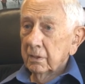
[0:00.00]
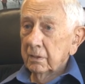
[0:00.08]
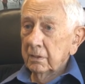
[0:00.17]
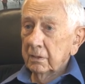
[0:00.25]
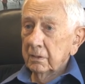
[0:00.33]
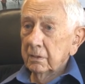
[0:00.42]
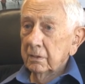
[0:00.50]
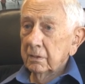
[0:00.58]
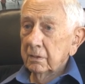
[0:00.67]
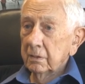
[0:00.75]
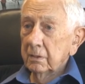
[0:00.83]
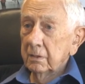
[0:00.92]
in, in,
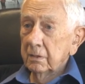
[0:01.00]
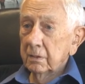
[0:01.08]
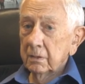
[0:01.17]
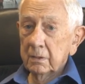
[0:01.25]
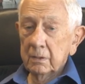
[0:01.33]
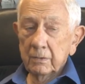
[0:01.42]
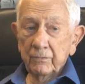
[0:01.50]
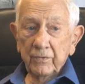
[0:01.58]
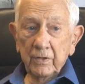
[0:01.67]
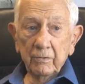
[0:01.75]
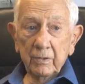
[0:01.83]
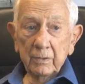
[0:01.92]
in, a, in a
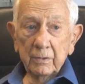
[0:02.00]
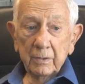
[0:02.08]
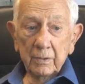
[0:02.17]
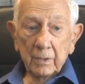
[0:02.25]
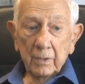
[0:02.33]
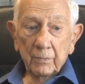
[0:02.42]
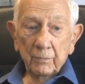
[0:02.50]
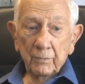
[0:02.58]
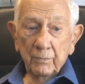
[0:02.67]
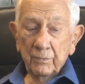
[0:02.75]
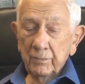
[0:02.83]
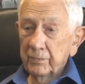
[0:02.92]
very
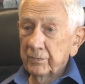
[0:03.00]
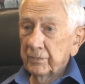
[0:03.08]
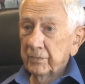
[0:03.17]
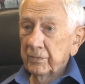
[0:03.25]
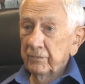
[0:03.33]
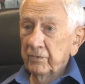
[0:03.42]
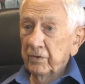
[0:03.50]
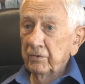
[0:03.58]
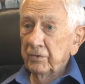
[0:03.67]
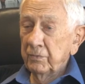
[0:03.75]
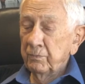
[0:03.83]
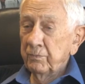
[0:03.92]
very
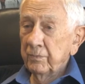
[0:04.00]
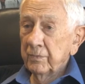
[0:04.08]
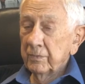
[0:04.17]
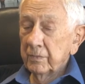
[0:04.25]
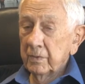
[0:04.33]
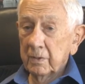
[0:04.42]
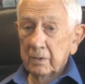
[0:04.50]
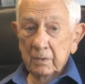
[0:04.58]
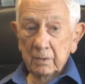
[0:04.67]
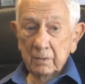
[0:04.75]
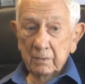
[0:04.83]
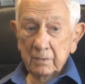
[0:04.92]
uh,
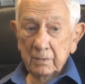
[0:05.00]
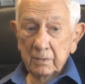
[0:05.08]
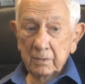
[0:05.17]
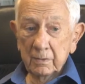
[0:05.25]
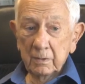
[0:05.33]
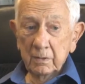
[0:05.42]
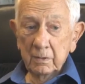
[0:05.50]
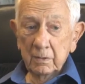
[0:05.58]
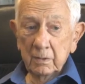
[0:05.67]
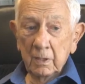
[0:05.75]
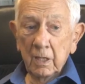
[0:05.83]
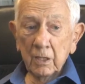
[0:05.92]

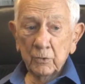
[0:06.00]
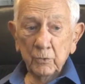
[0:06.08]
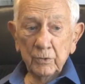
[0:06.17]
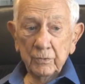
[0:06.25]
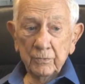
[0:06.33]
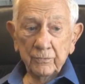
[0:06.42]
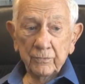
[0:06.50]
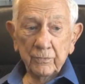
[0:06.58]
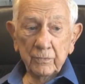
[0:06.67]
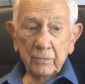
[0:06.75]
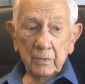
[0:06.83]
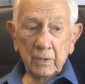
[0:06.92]
awkward,
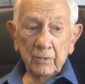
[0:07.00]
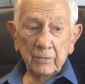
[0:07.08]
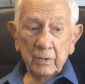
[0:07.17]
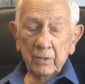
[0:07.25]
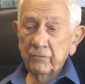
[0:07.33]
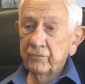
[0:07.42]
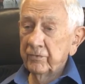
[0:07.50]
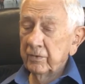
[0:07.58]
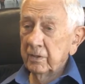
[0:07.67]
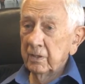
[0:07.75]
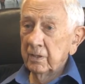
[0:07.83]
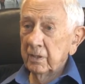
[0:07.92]
un, un,
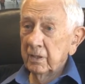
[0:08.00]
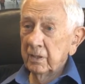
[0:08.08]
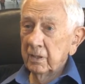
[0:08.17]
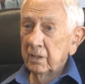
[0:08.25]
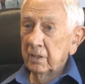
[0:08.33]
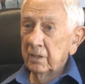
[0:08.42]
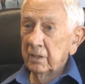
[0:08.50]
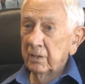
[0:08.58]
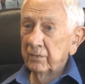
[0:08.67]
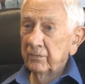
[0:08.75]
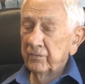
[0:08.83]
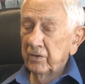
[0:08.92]
uh, uh,
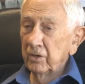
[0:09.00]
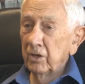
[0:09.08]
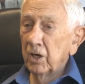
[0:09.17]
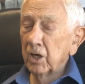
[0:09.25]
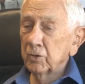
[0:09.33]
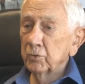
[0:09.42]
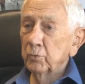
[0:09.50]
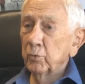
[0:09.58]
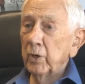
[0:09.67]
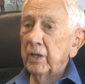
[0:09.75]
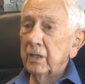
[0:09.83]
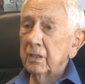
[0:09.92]
uh, very awkward
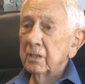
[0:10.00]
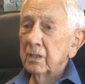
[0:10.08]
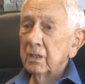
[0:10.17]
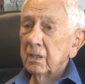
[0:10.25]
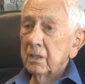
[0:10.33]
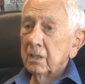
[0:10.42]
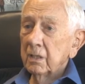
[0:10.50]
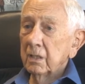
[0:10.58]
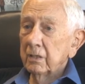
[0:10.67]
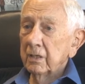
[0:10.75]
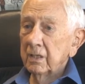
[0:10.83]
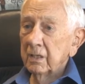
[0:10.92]
way,
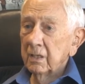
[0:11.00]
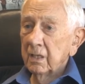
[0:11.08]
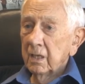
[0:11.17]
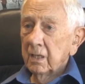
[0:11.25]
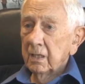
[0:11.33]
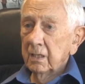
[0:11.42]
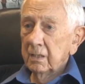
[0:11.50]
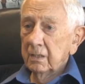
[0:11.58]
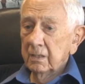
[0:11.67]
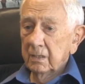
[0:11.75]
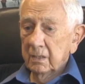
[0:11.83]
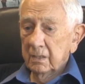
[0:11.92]
all right? And,
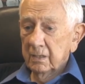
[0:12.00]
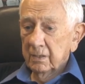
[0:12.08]
uh,